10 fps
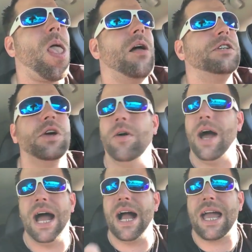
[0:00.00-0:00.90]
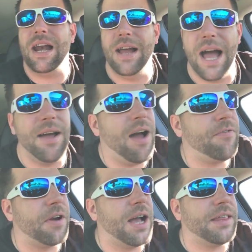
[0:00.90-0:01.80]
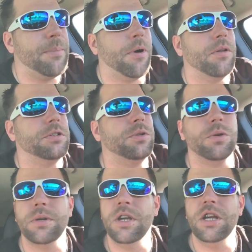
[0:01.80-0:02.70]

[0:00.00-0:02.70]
so I forgot that part of the story.